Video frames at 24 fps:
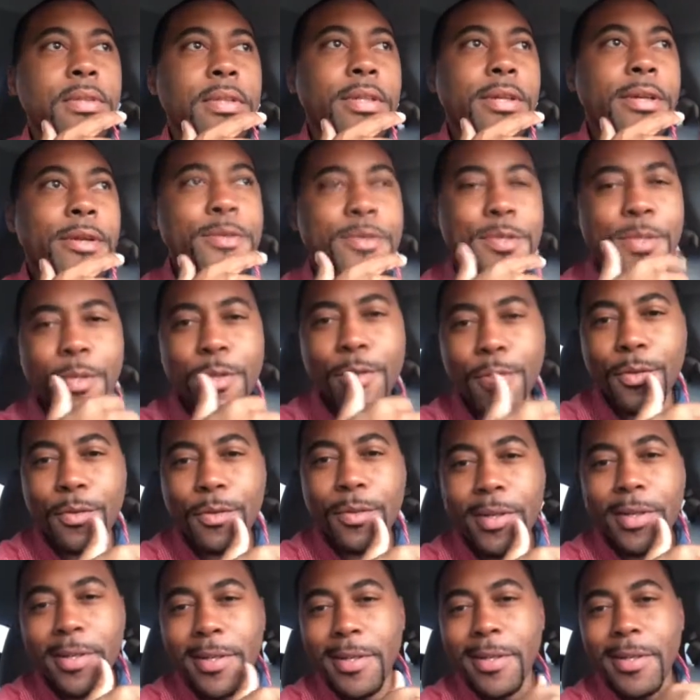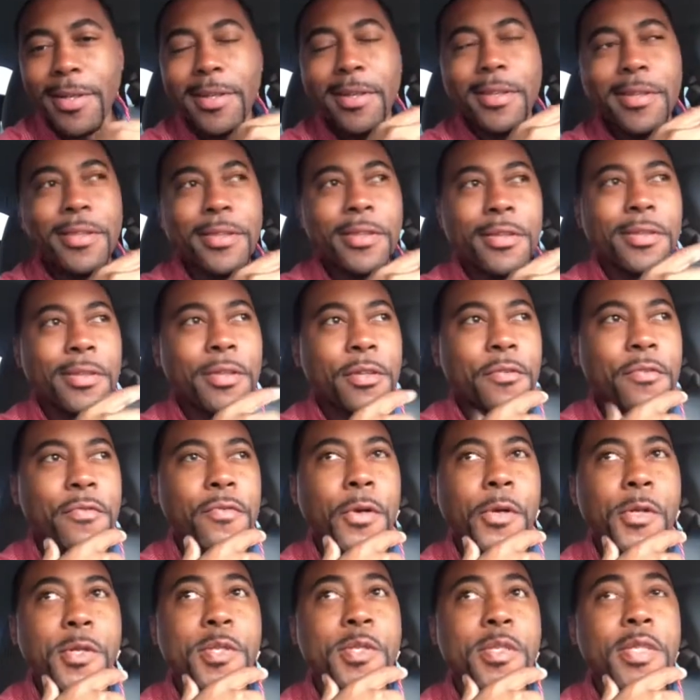here to the
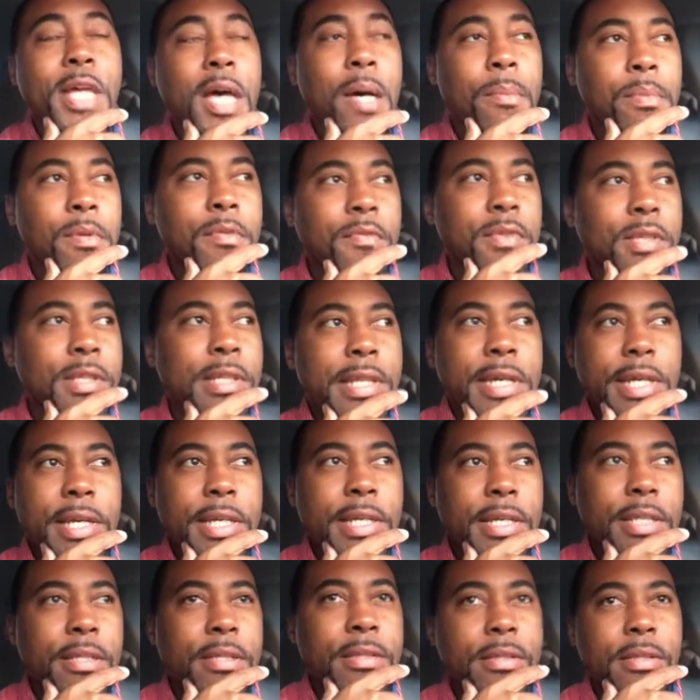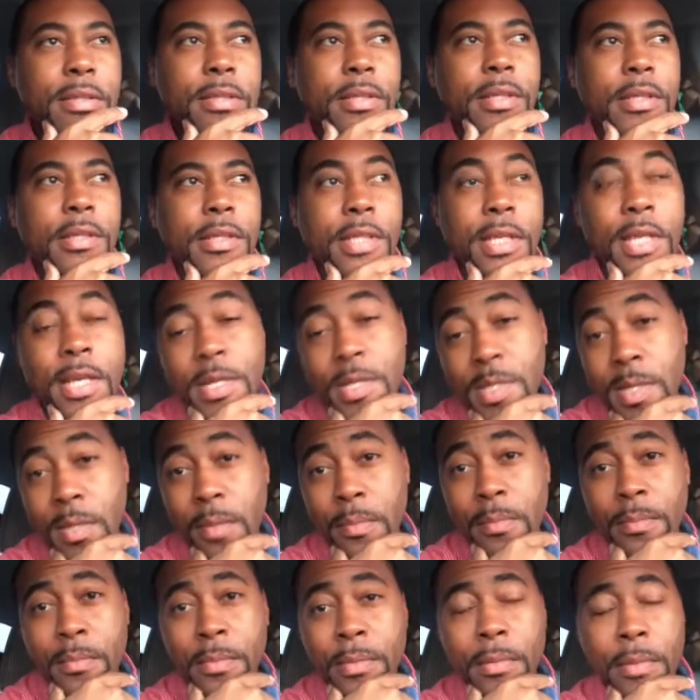first stop of the day, and yes,
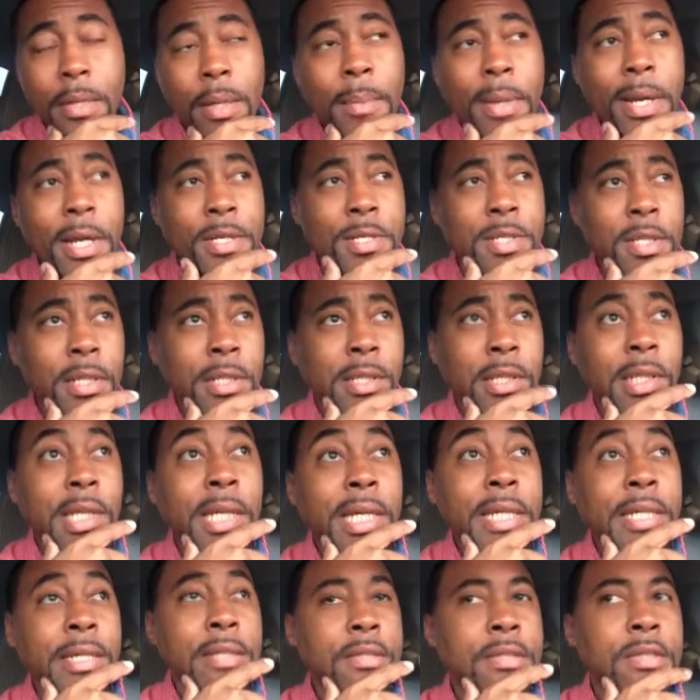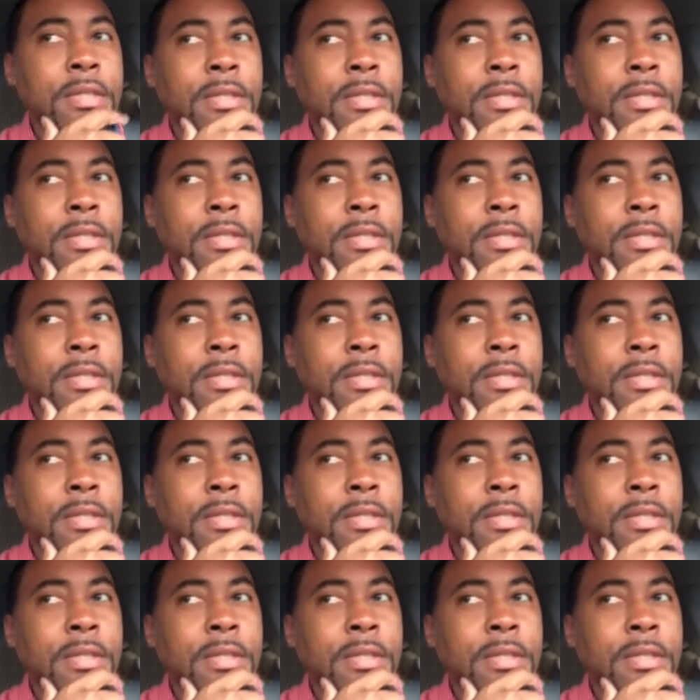I'm actually late.